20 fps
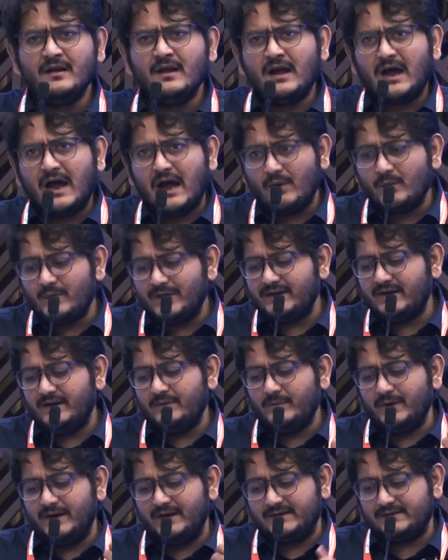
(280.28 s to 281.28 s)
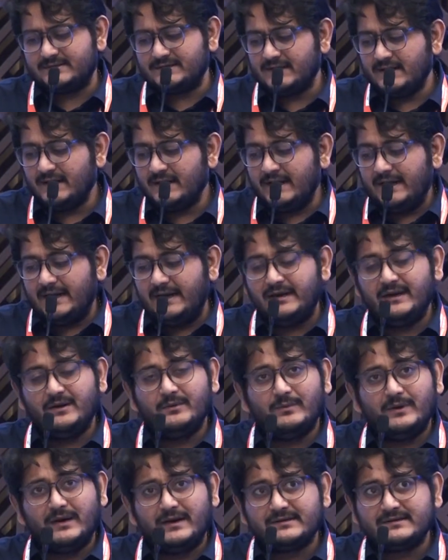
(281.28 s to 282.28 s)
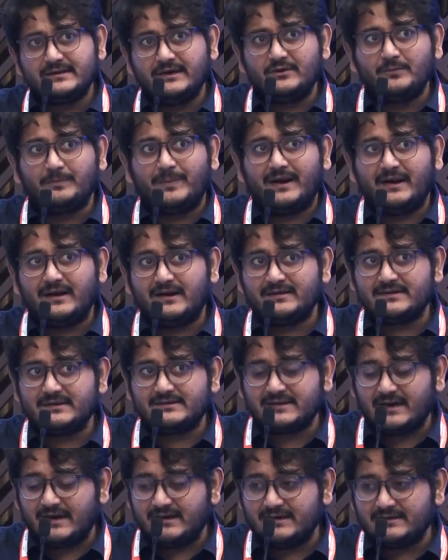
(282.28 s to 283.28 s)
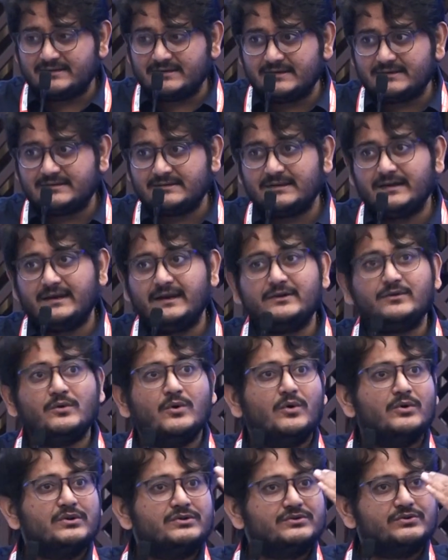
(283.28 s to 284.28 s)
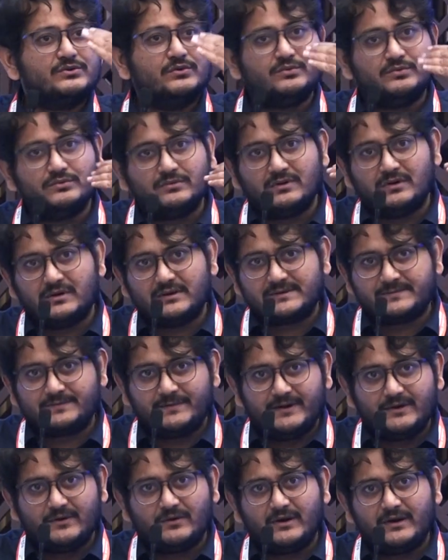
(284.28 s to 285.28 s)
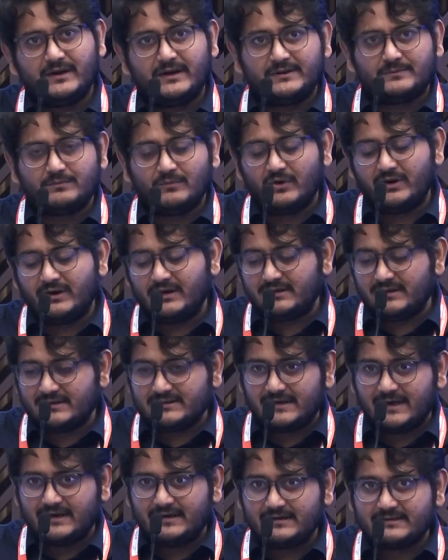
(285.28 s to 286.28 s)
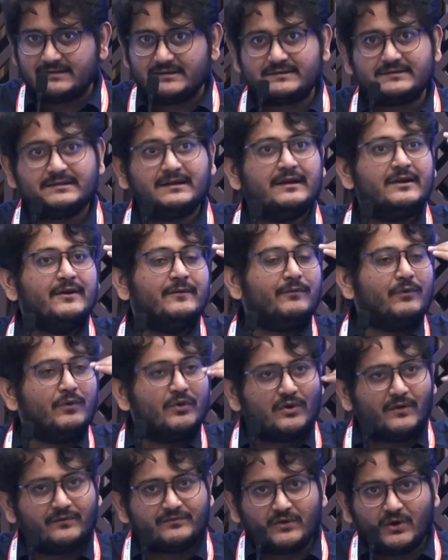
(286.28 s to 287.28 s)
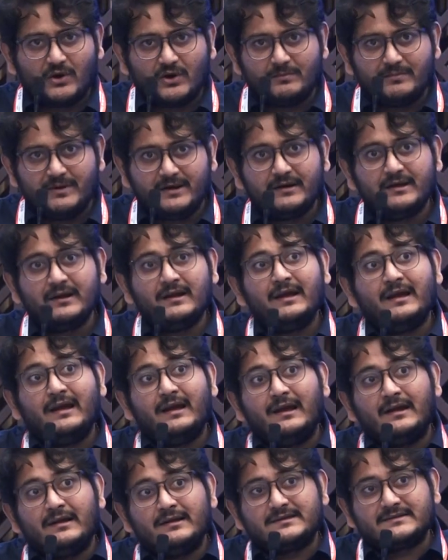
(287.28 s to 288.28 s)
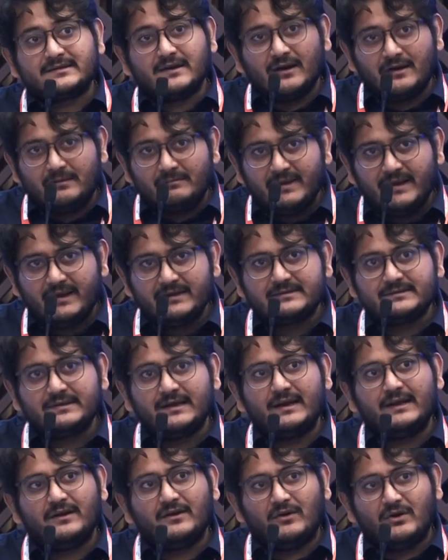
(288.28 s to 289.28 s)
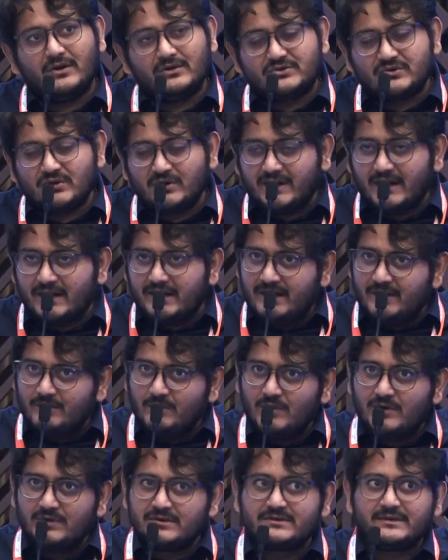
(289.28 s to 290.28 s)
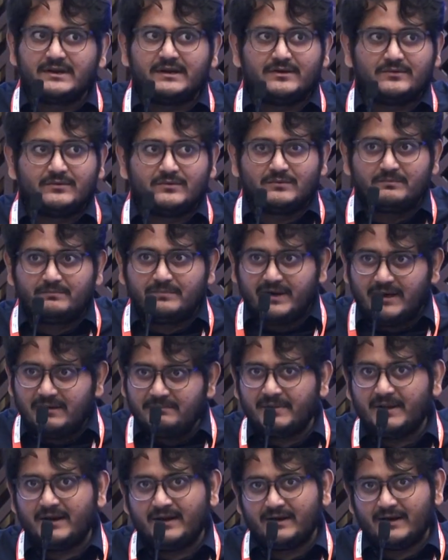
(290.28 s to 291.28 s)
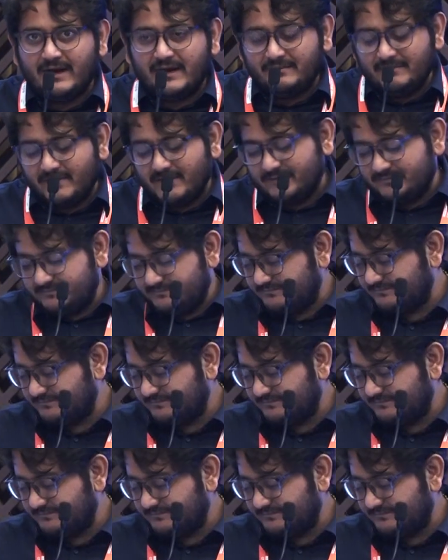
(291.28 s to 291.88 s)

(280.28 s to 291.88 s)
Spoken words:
How it invades? It invades into paranasal sinuses. It goes to sphenoid, ethmoid, other sinuses, floor of the orbit, skull base, and also can inwards into brain parenchyma.